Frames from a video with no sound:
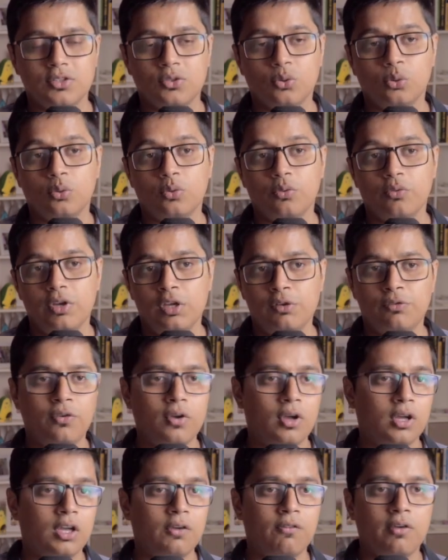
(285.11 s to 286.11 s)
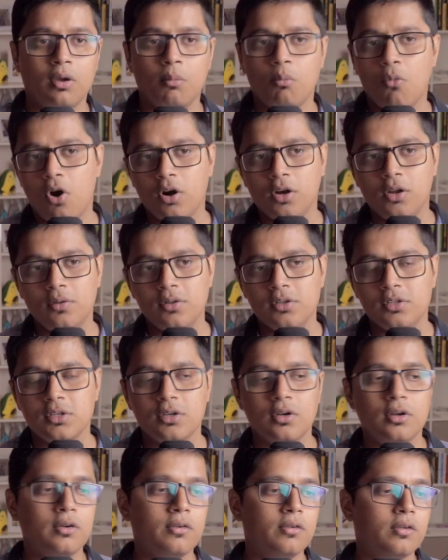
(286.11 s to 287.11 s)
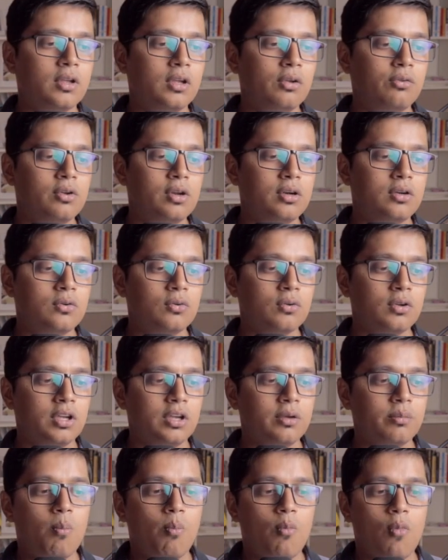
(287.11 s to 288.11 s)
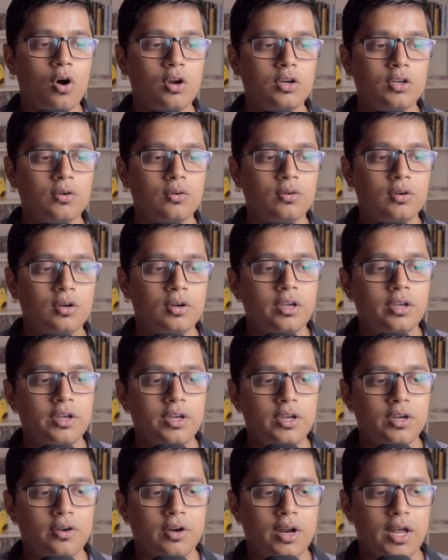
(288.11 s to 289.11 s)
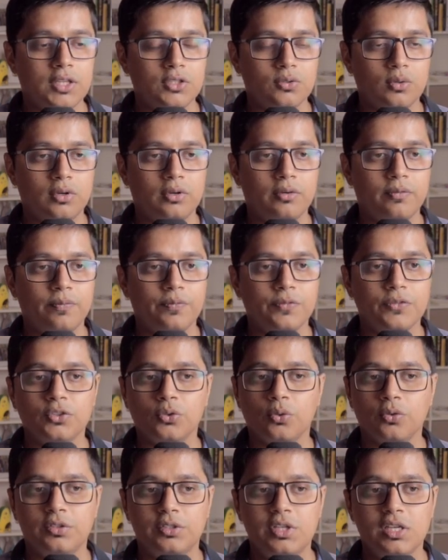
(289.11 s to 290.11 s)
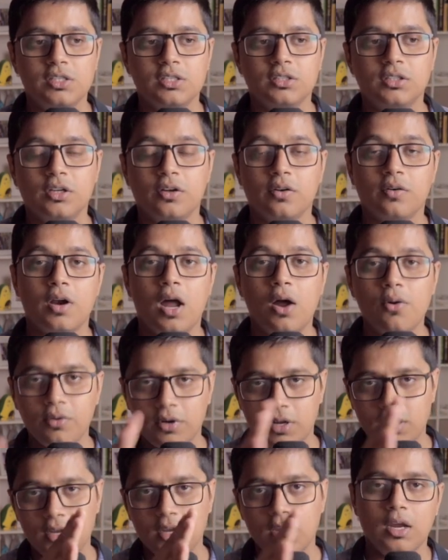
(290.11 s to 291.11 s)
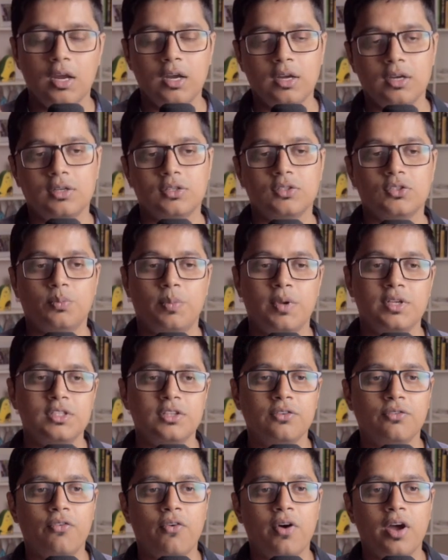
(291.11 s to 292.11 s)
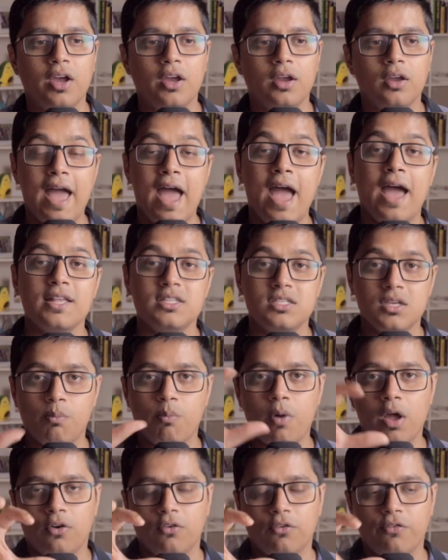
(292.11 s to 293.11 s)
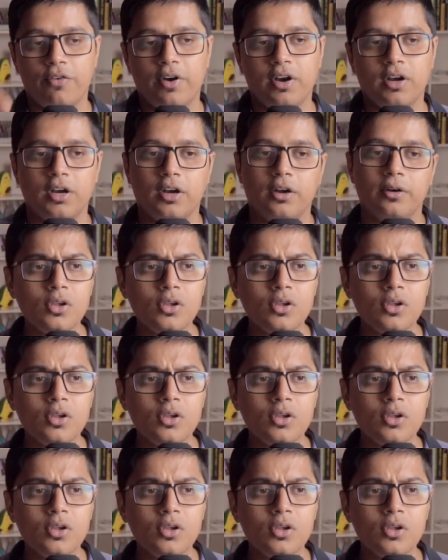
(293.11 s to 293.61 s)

So if you are giving modules here, you need to give module here as well. So this is the routing it specify as a micro front end.